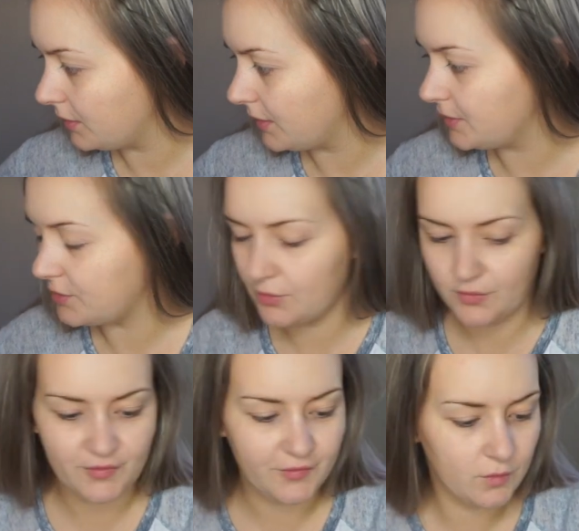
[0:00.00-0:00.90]
let's do
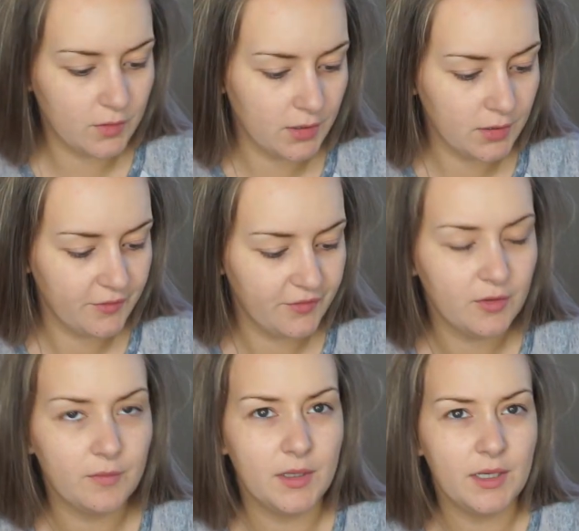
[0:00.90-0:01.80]
4
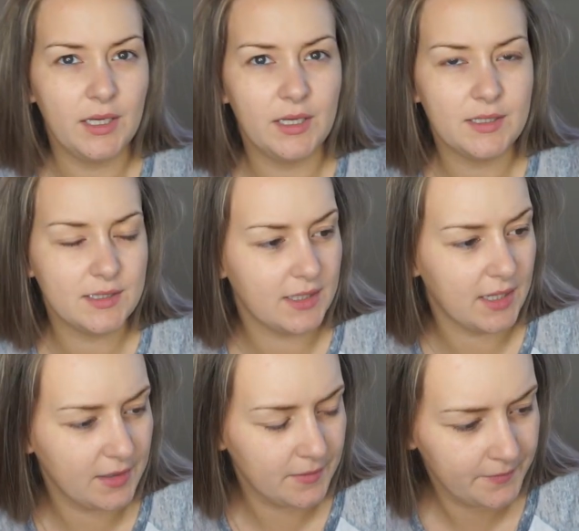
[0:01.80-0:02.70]
from Naked
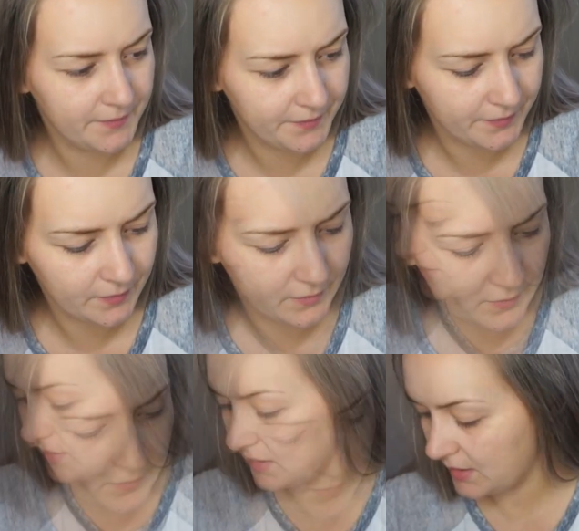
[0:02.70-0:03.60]
Skin,
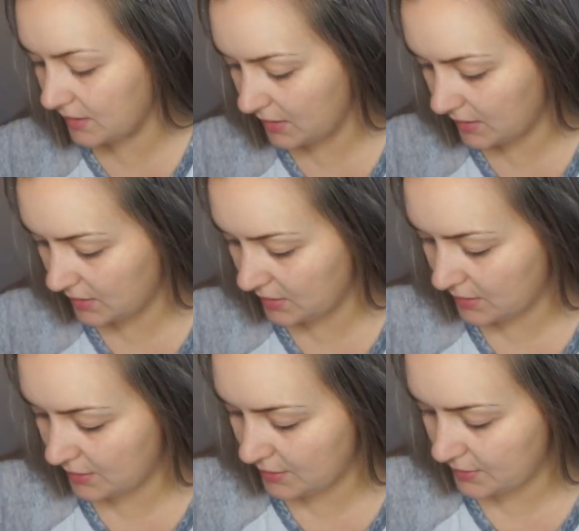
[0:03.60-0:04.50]
and
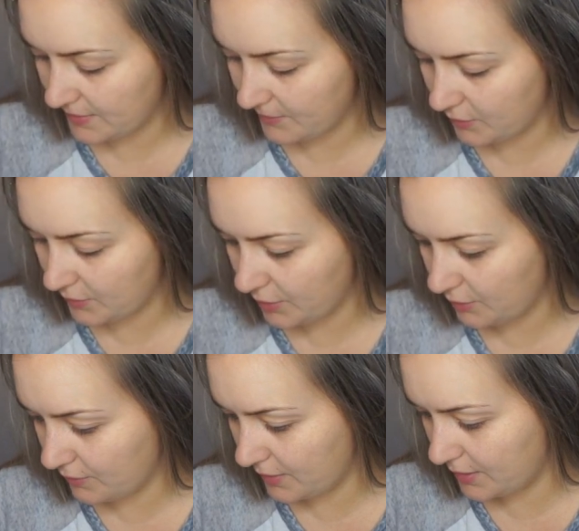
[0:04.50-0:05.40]
I'm going to
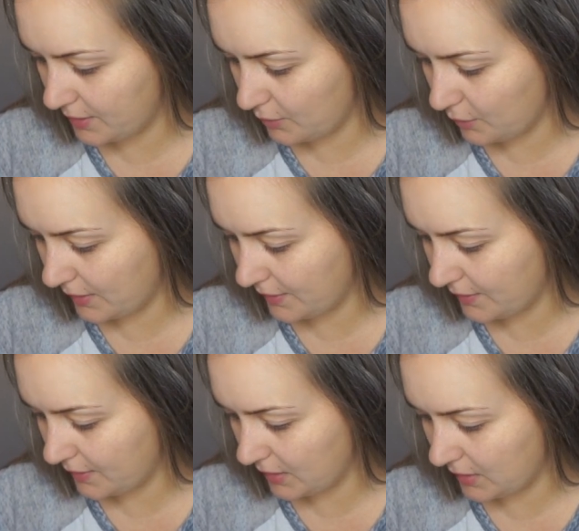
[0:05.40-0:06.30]
go in with
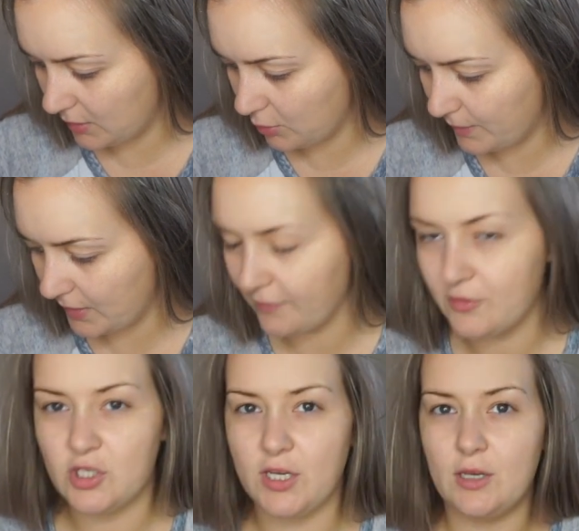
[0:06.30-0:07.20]
a little bit of
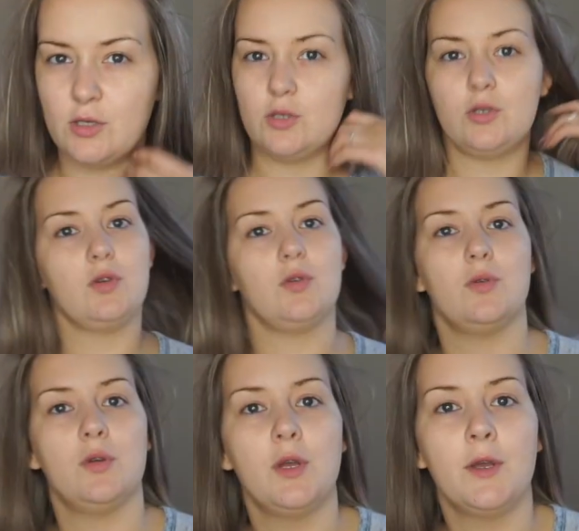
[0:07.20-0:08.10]
shade
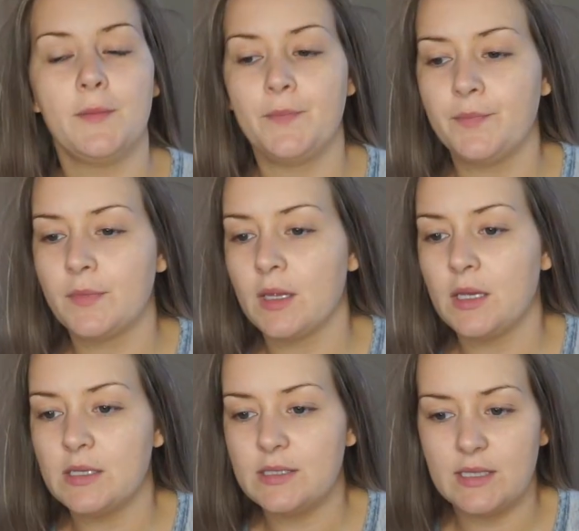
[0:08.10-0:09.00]
2.
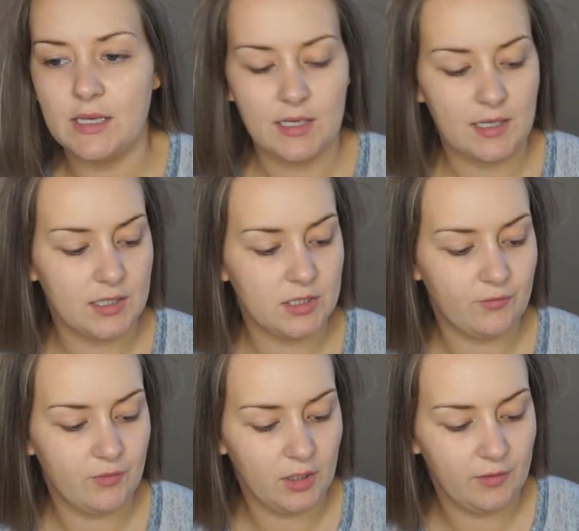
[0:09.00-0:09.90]
Sarah is
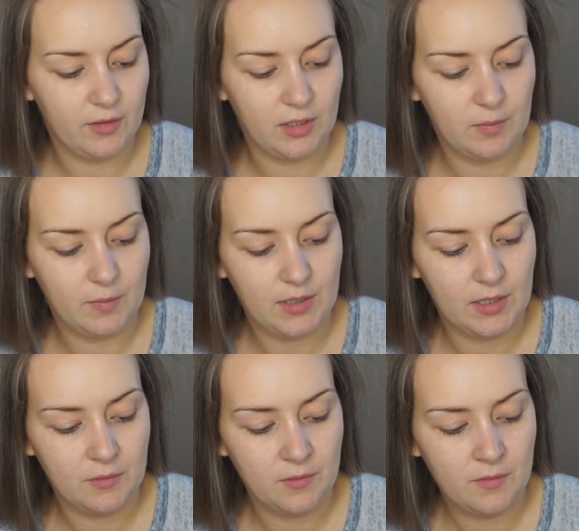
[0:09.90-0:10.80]
really, really
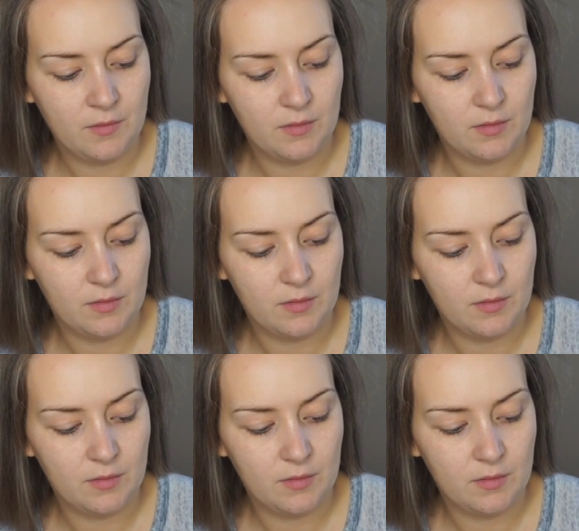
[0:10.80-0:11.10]
pale,